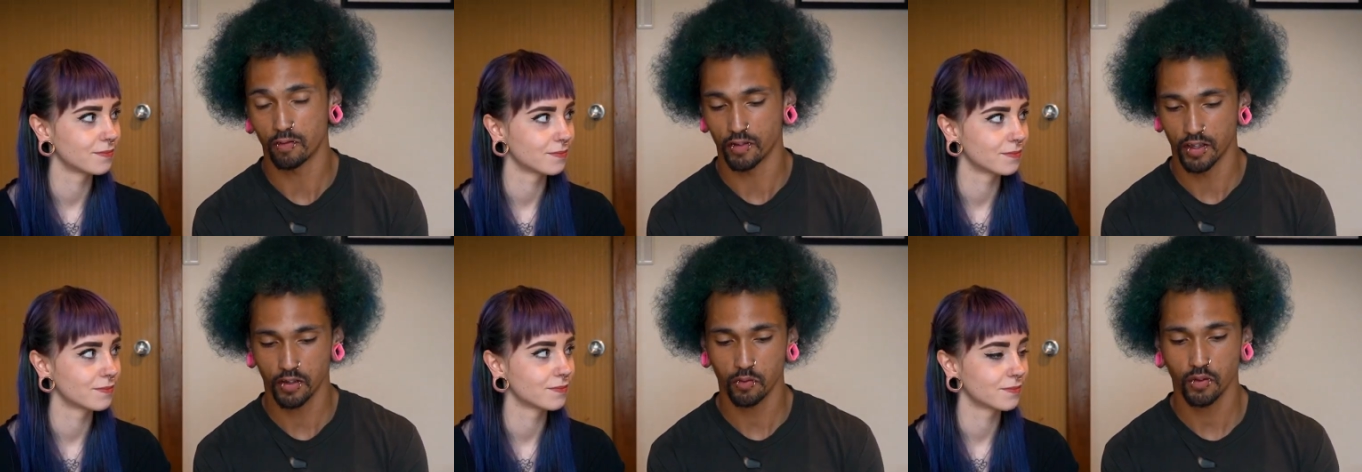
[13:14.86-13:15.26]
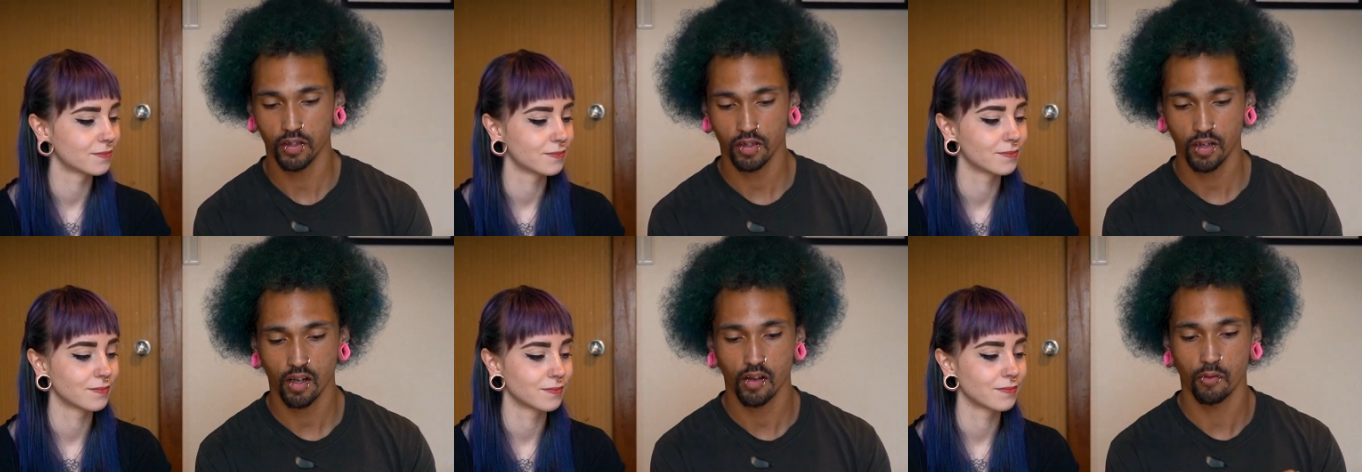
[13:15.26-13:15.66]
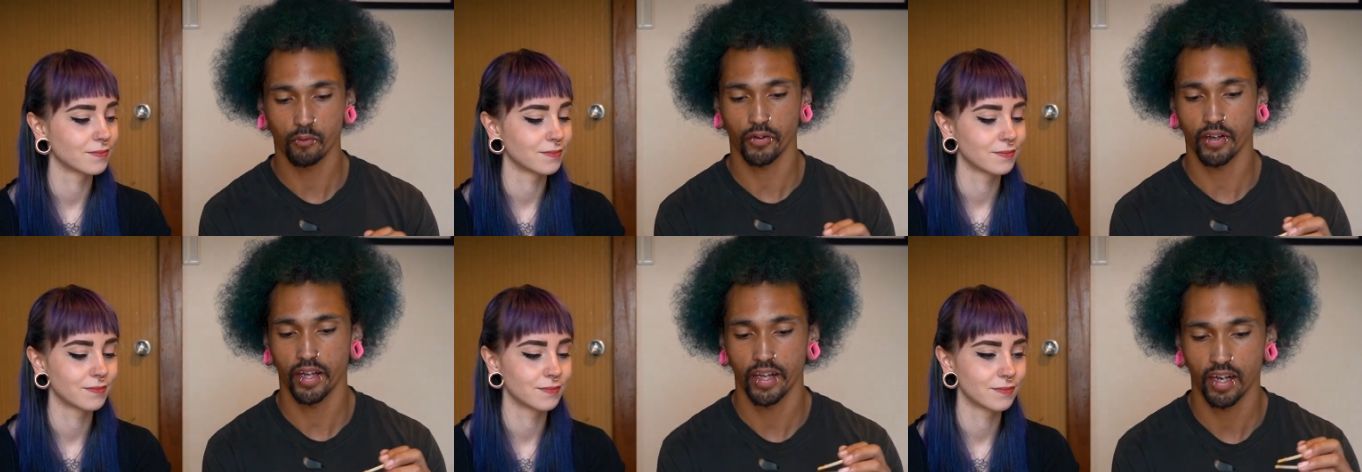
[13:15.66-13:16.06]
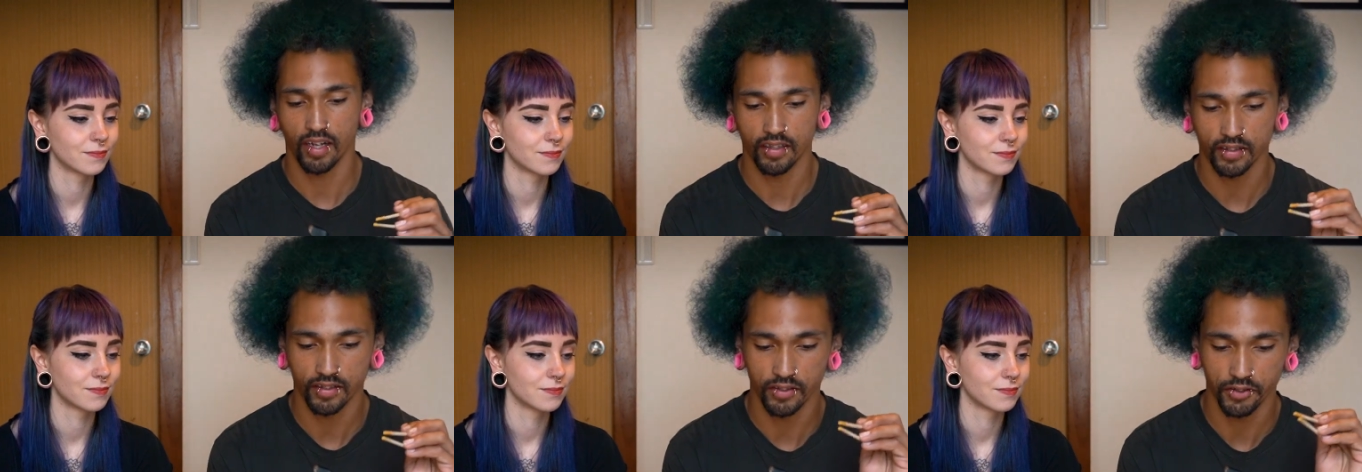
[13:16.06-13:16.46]
Speaker 1: for this one. We're gonna head
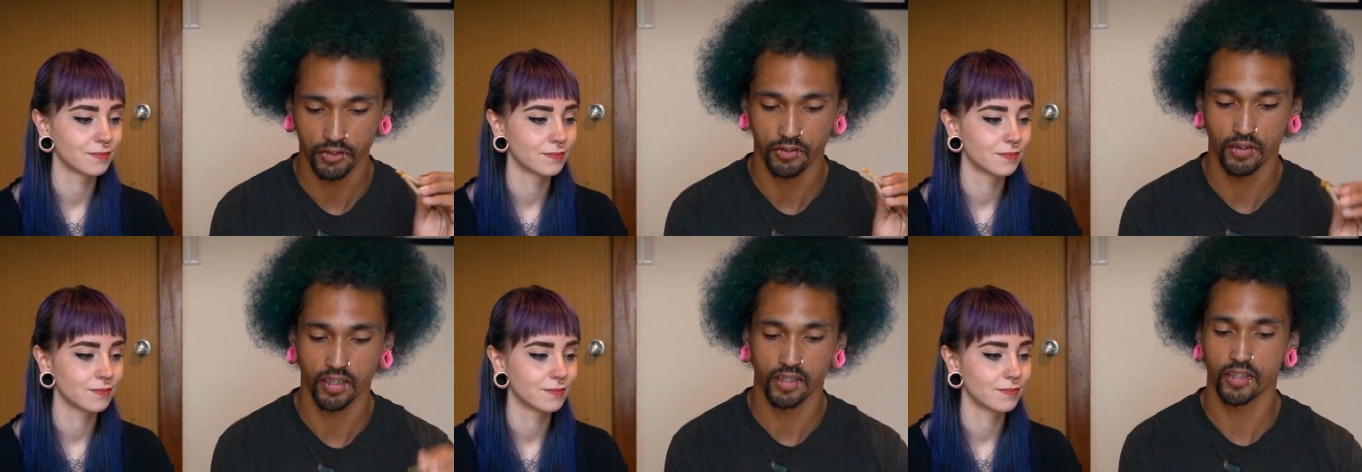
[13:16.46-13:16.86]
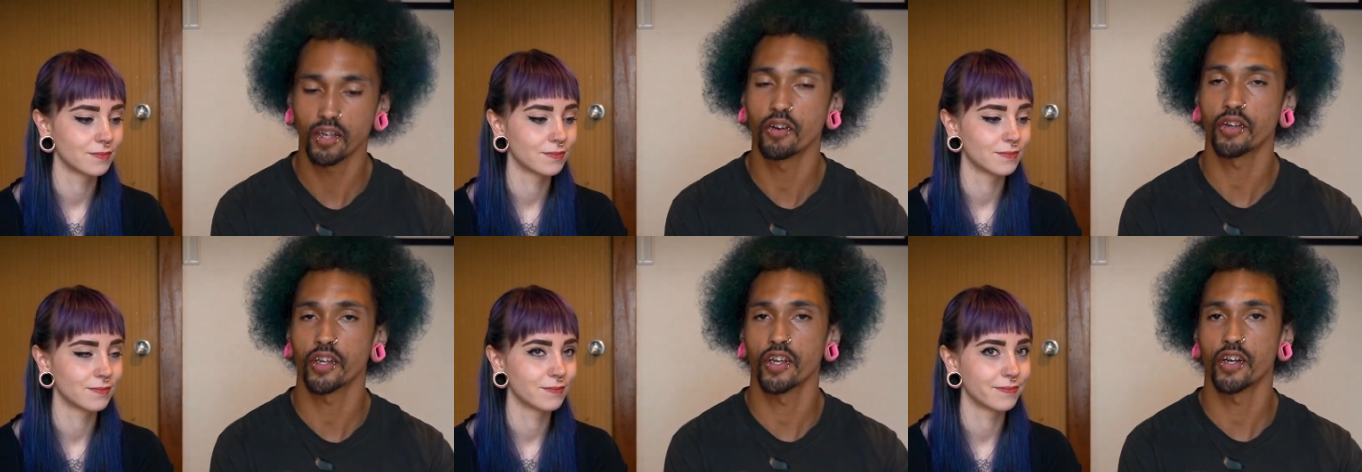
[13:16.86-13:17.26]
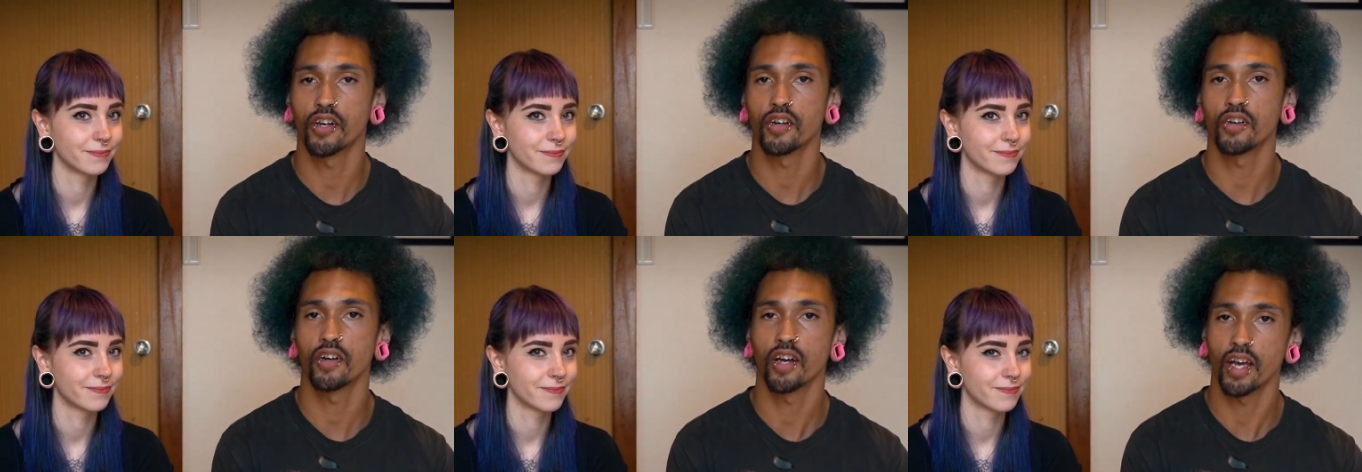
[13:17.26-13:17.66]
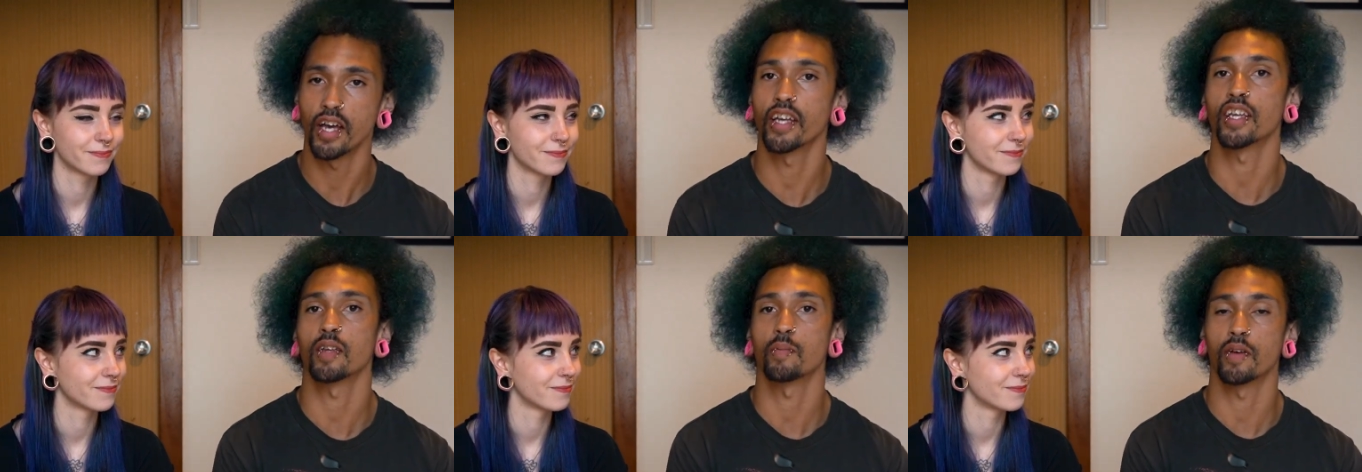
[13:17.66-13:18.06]
on to the Tokyo
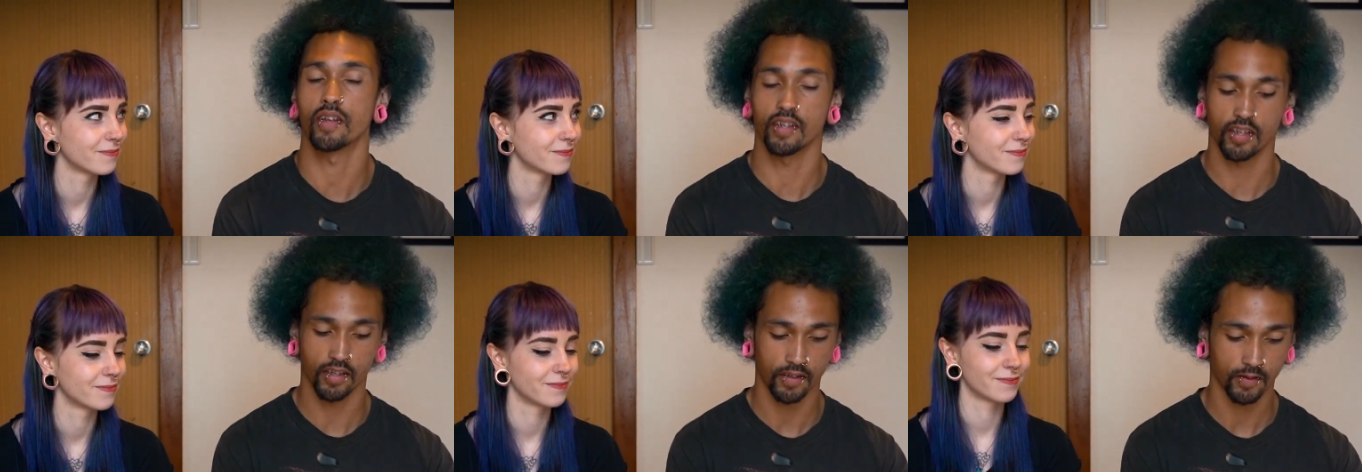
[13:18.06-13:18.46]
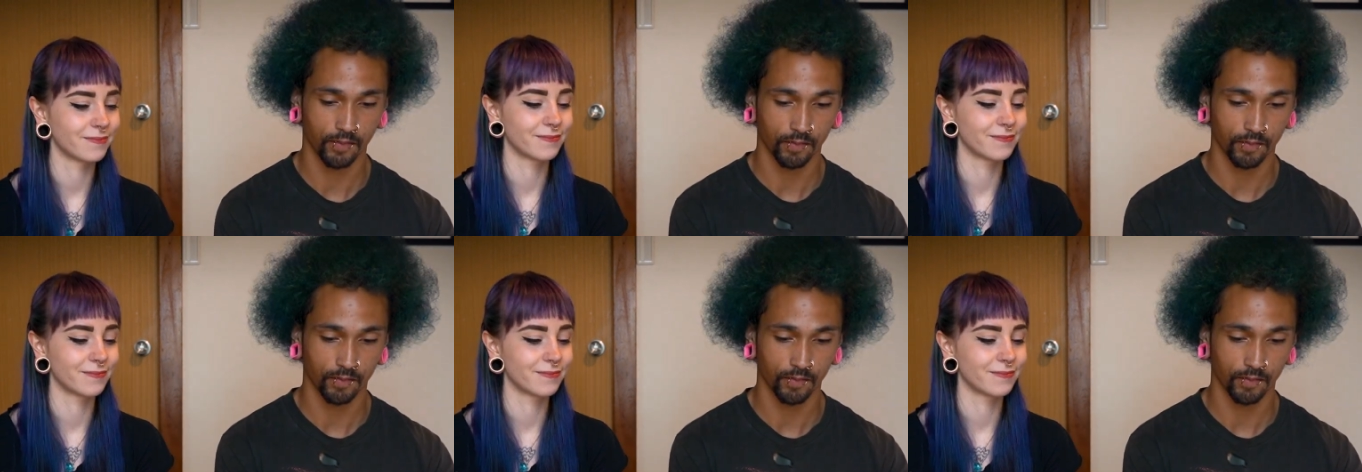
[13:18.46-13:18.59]
Ekibenya.